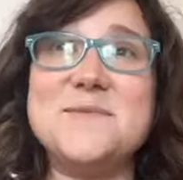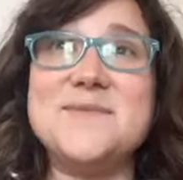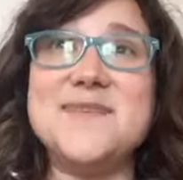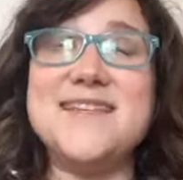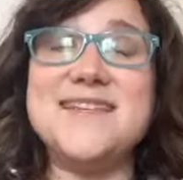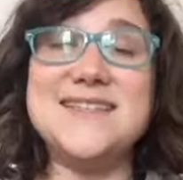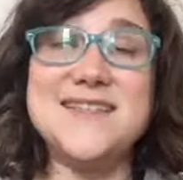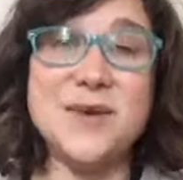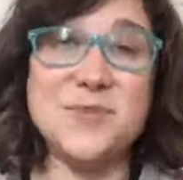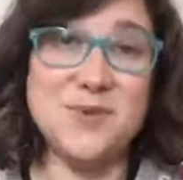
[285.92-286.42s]

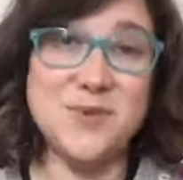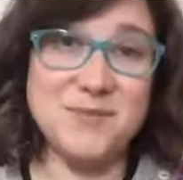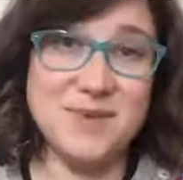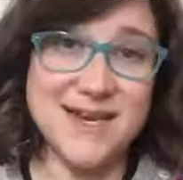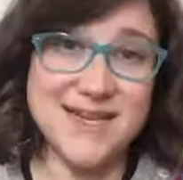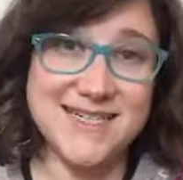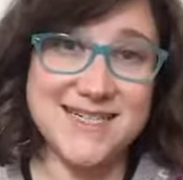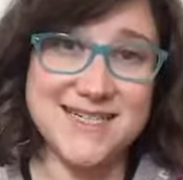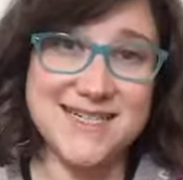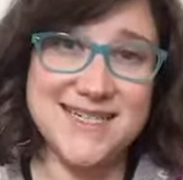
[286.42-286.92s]

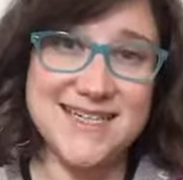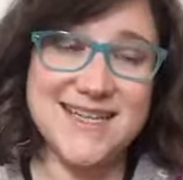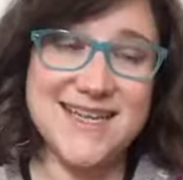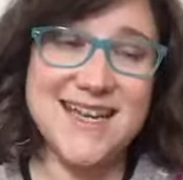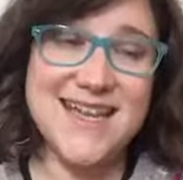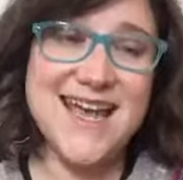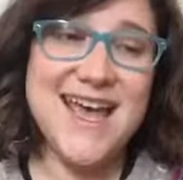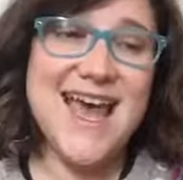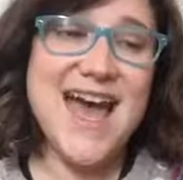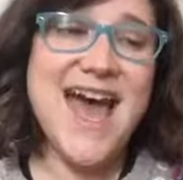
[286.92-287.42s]
supplement.
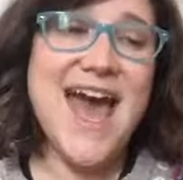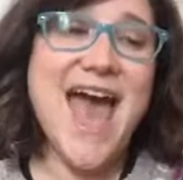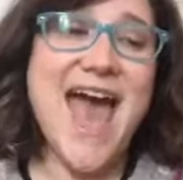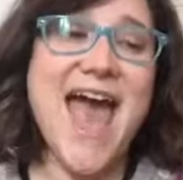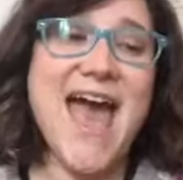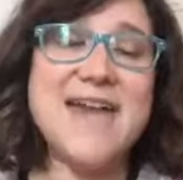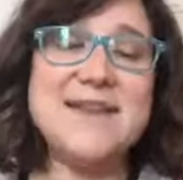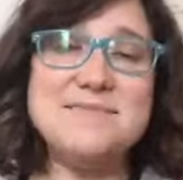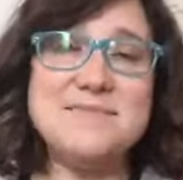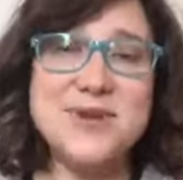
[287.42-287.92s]
And